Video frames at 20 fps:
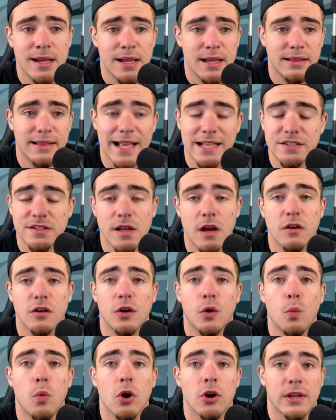That's not
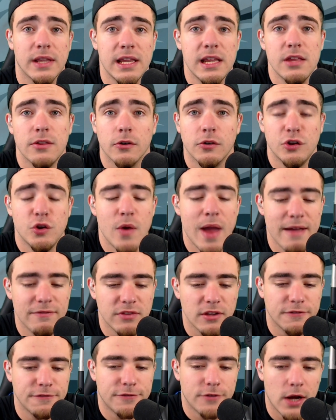going to work either. You have
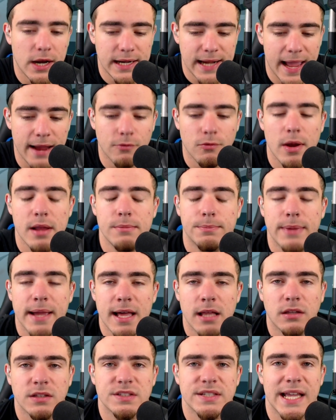to find that right
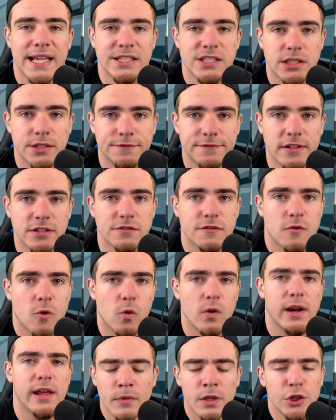balance as a defensive
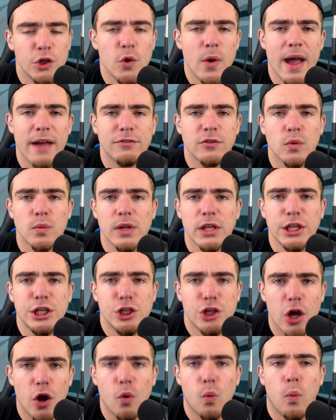coordinator. You have to really
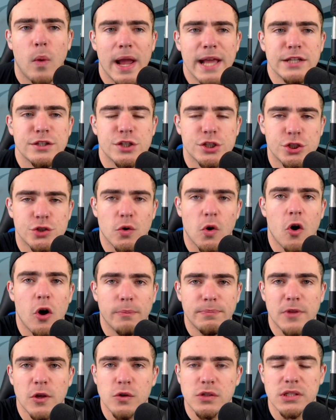know when to draw
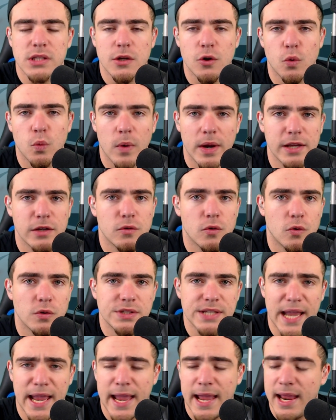up those little
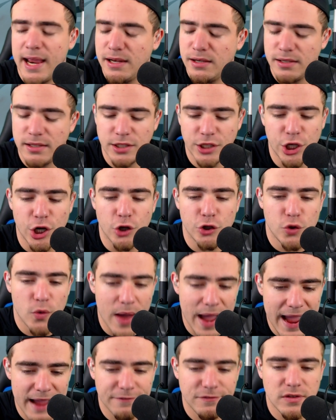wrinkles, and you
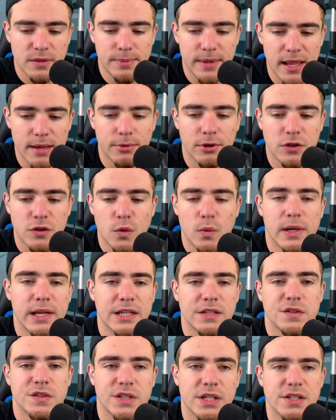have to be able to do it
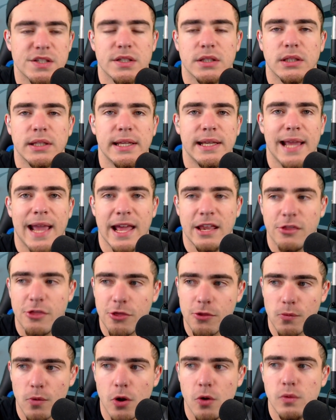consistently and
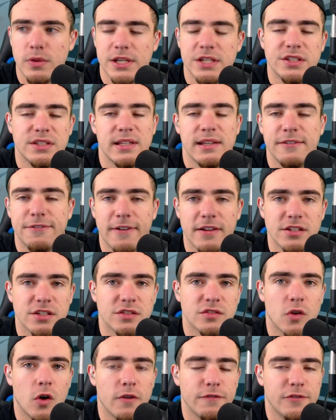throw these
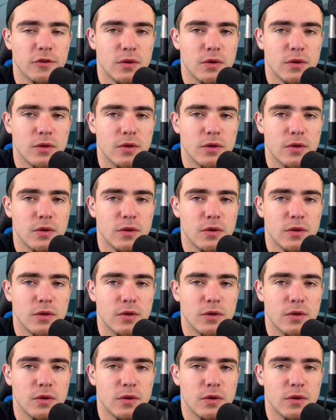defenses off.